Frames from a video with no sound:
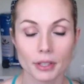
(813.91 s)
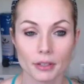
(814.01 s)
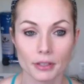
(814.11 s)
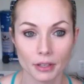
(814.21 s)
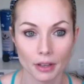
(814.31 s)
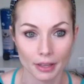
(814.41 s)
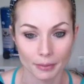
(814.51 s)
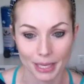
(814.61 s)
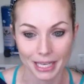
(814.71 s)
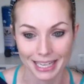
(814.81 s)
that are still on the
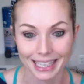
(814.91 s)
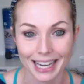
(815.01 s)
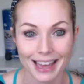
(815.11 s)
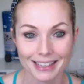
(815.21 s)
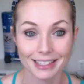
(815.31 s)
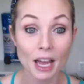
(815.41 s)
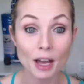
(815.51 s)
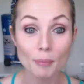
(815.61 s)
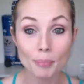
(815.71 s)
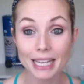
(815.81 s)
beginning and end.
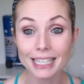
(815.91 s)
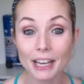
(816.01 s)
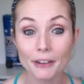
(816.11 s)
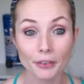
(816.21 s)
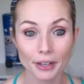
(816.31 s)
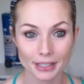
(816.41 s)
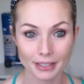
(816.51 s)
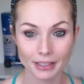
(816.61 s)
Be different.